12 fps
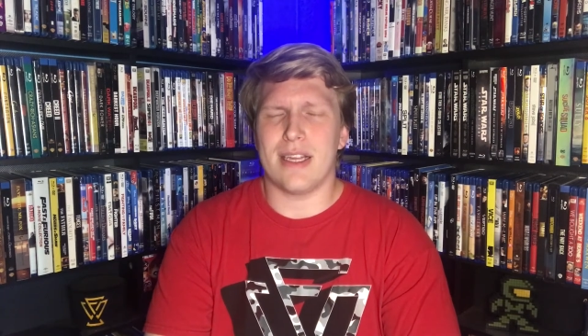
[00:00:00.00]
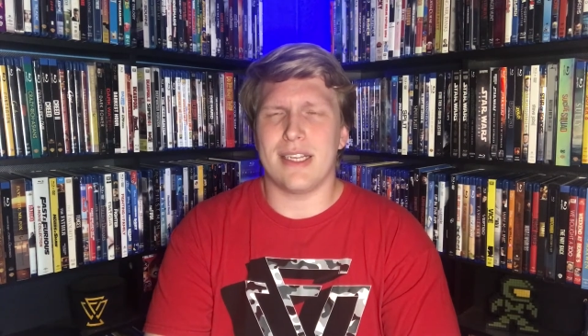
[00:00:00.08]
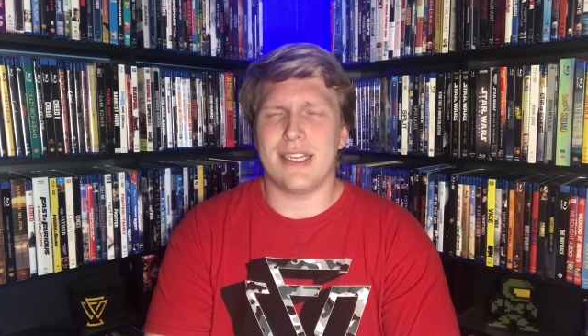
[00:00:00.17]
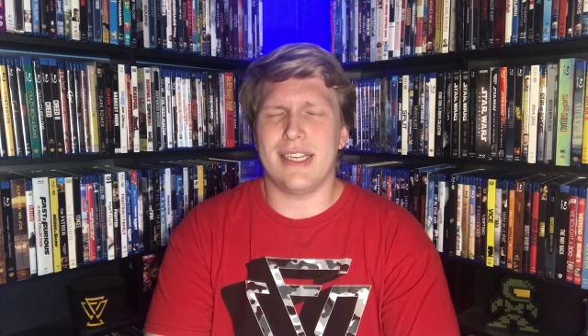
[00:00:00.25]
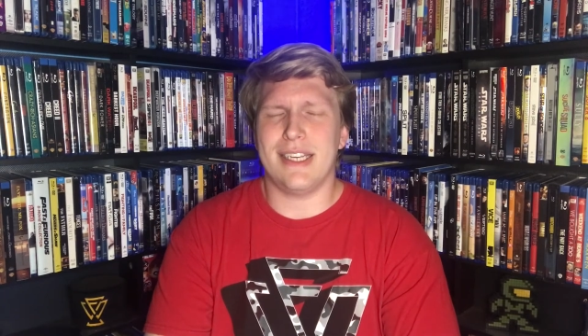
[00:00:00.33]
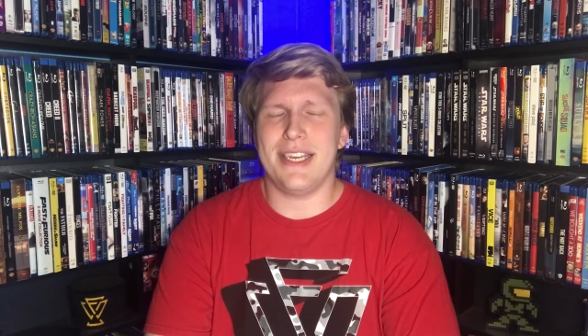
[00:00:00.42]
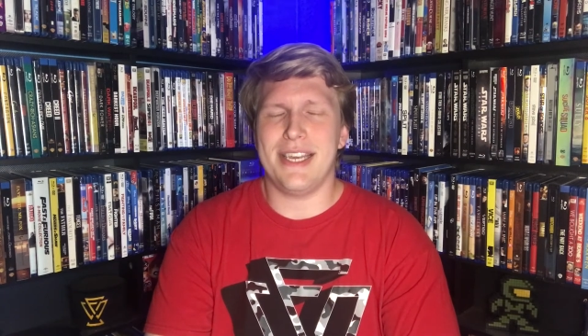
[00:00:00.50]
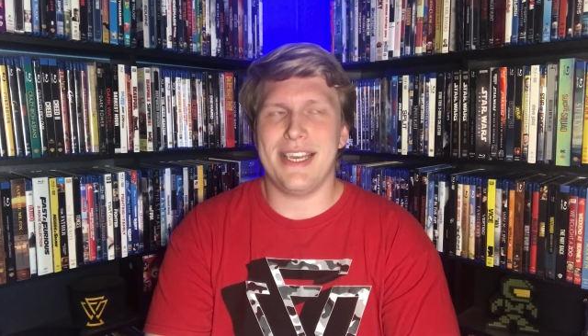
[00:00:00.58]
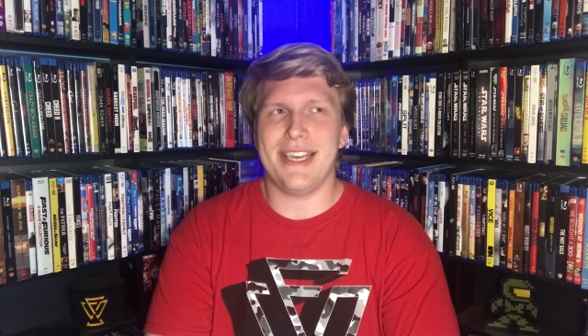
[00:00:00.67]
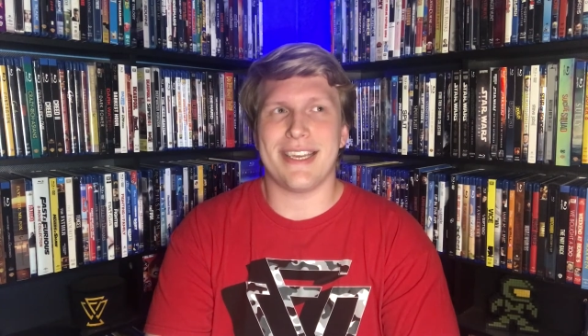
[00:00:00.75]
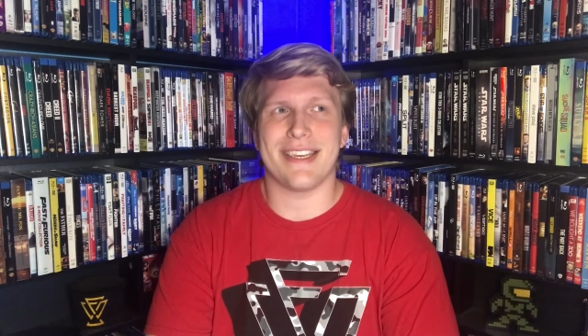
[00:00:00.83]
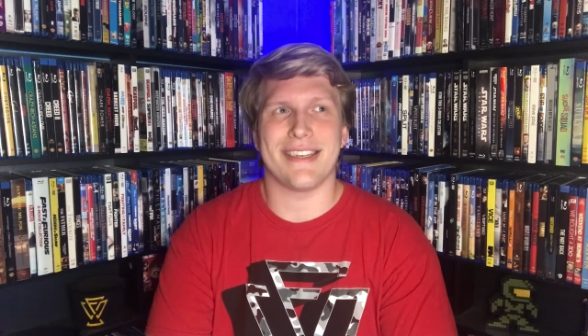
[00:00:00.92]

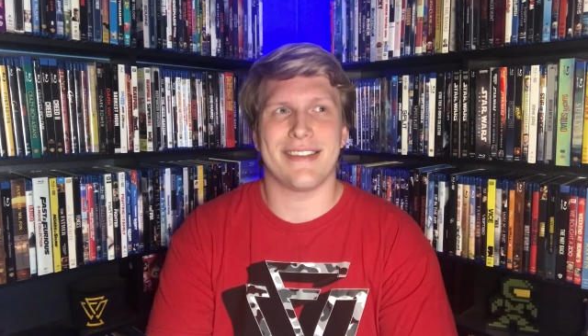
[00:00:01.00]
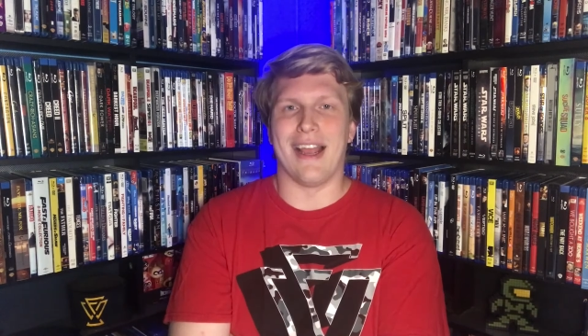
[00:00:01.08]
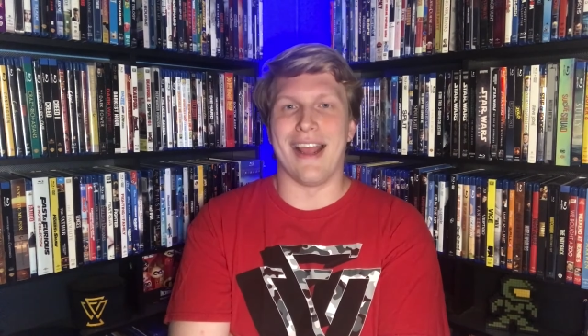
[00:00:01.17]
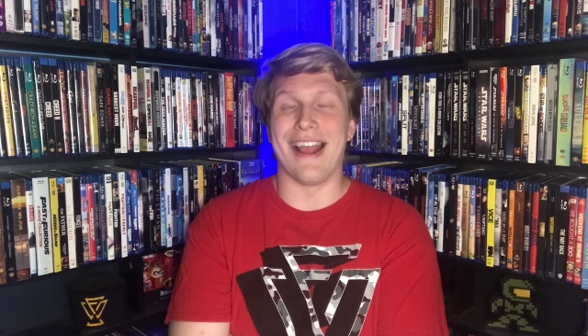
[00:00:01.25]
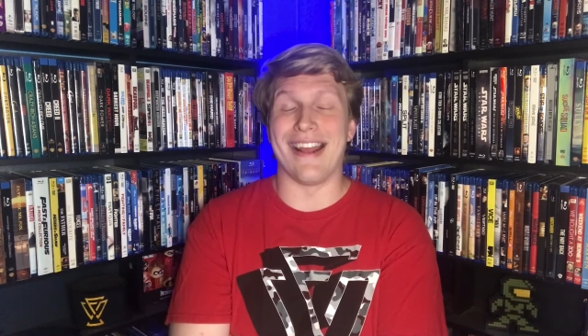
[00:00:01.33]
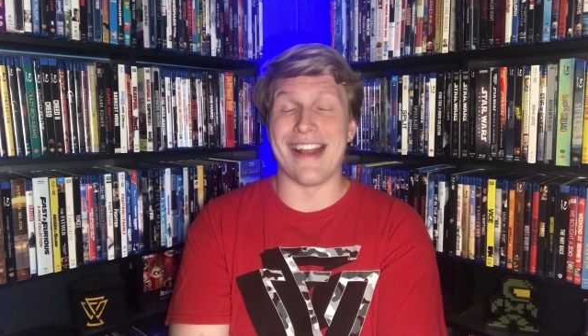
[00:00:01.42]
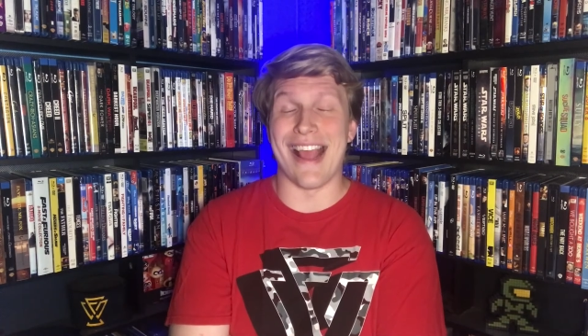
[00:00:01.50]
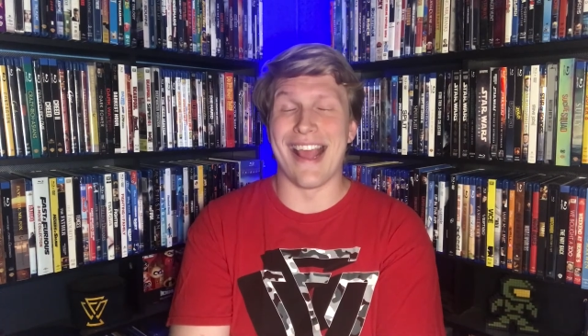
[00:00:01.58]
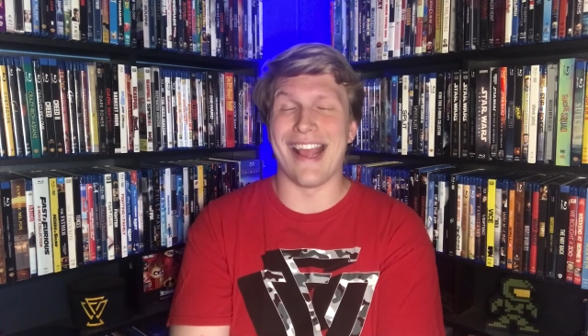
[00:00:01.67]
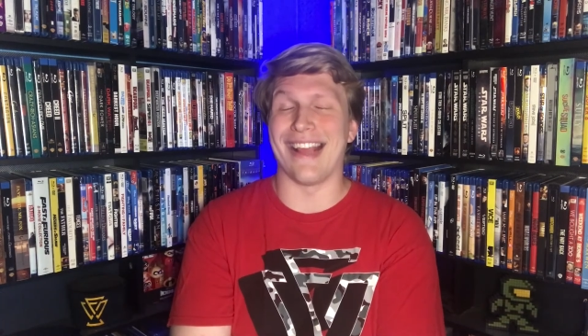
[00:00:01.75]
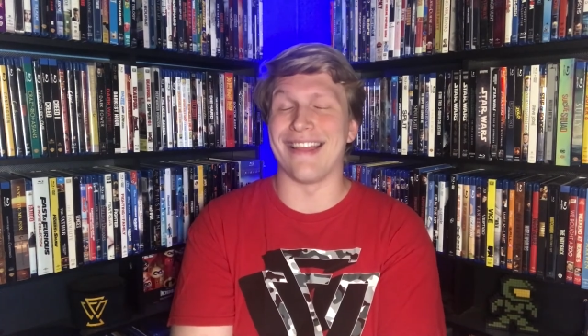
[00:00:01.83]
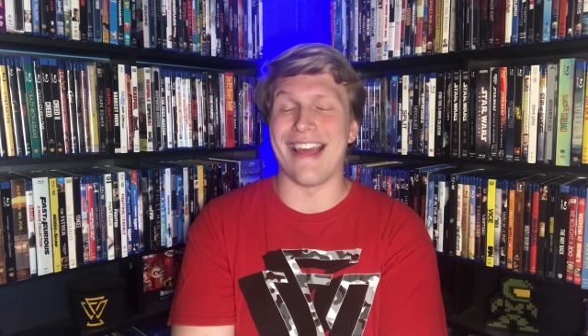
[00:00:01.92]
Uh... And,
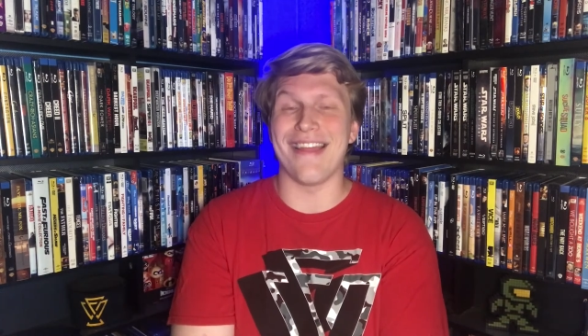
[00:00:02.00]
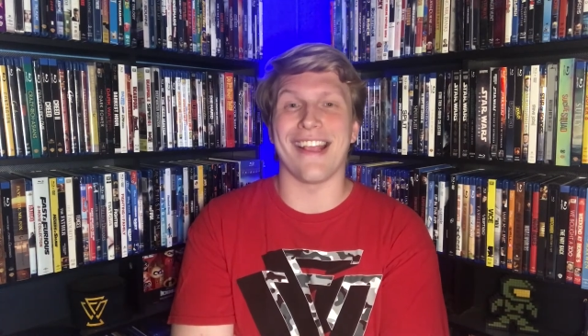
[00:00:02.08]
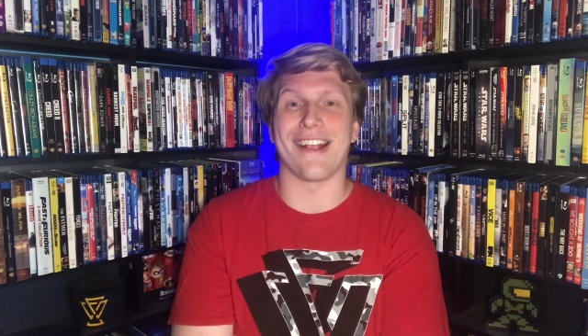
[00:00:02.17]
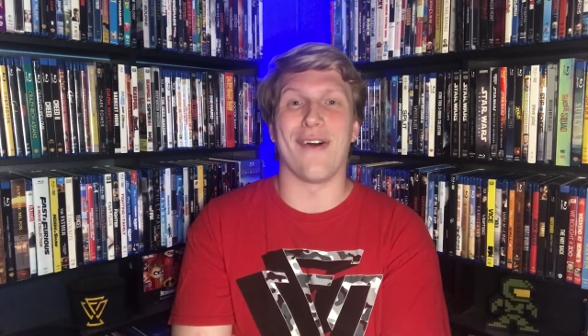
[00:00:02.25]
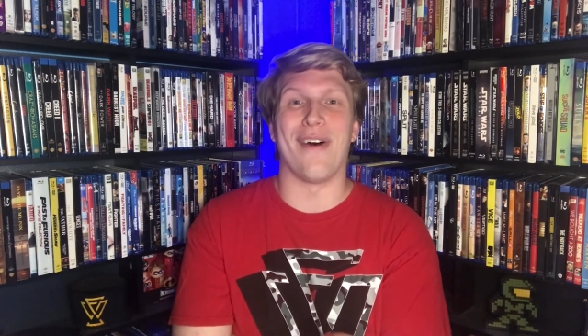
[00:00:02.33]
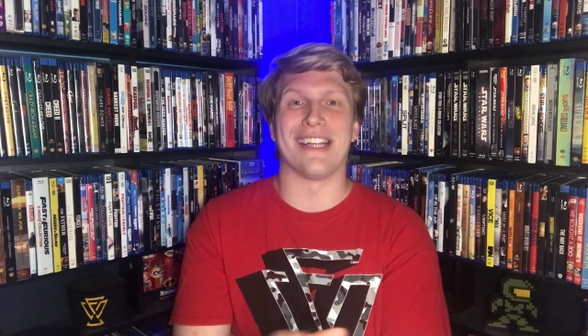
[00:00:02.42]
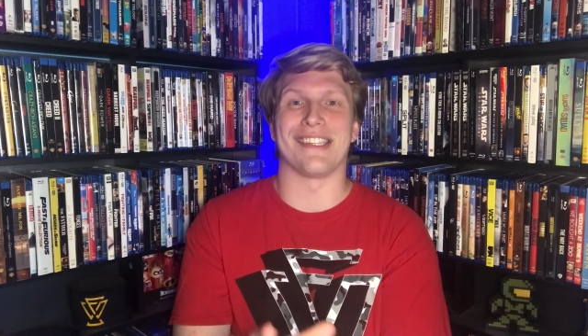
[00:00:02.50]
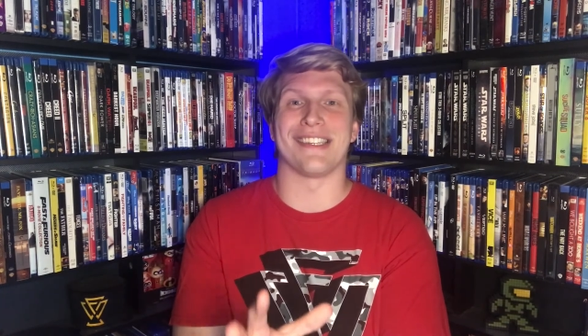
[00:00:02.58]
and then they go on